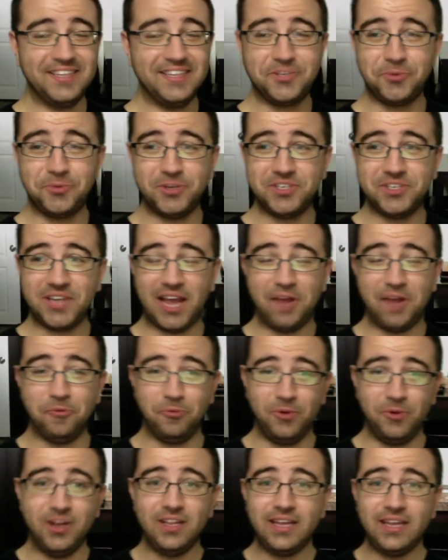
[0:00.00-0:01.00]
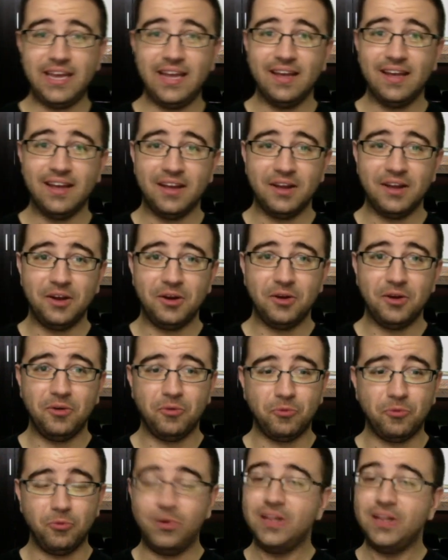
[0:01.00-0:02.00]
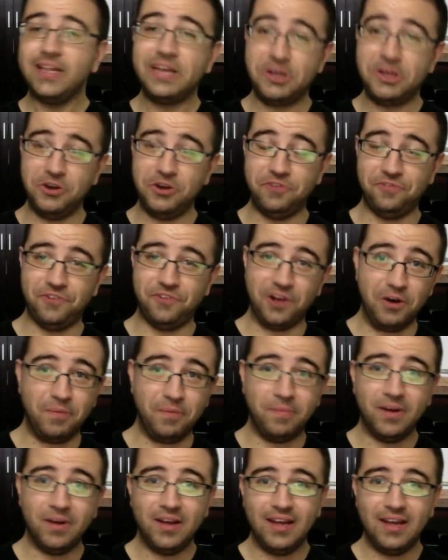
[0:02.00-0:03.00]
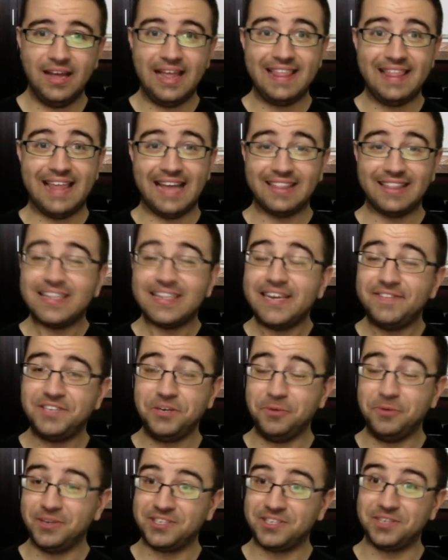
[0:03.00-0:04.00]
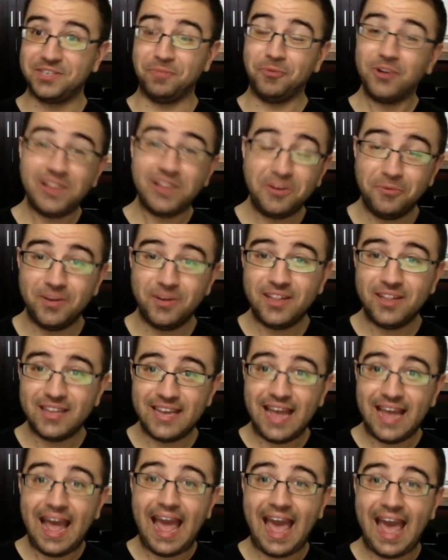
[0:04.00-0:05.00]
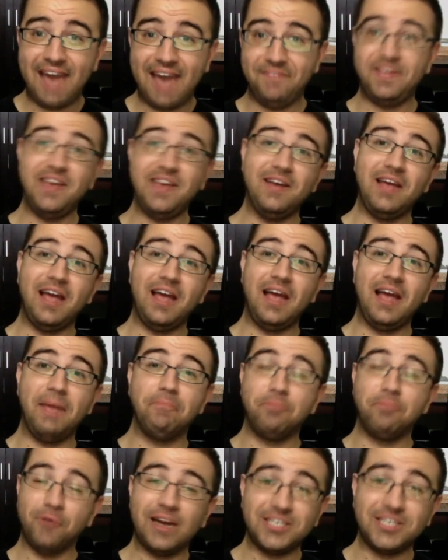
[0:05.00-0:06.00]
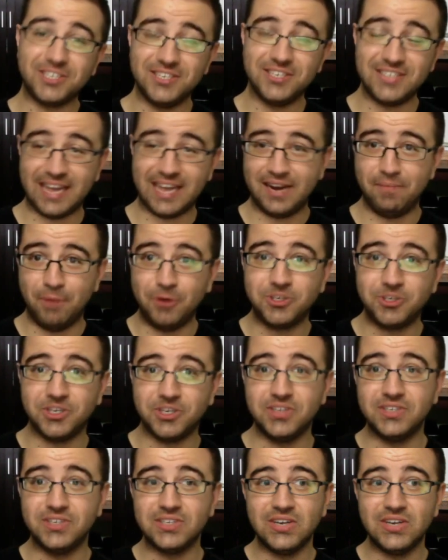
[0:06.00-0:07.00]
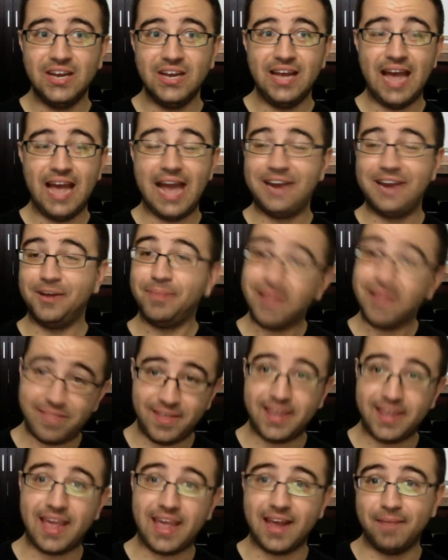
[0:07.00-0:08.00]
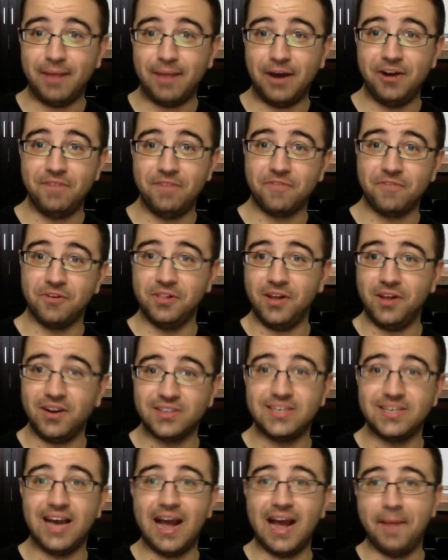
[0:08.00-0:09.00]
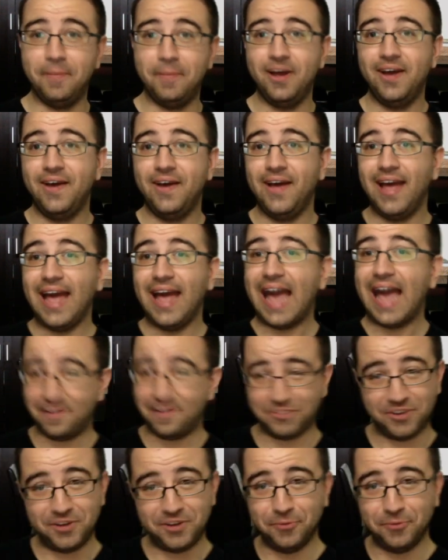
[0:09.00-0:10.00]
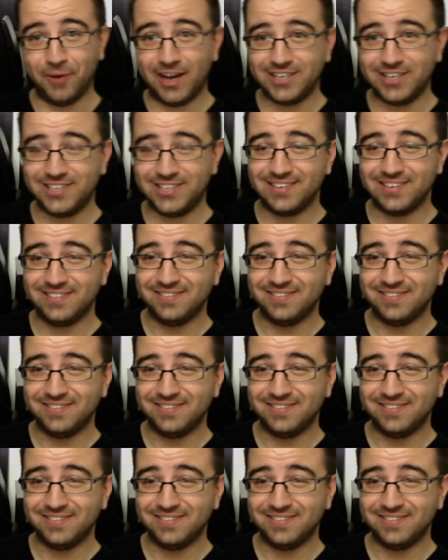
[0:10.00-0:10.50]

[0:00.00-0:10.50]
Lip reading: this was a really, really good film that leaves you with some really, really heavy impressions and emotions, and you'll be thinking about it for a long time after you watch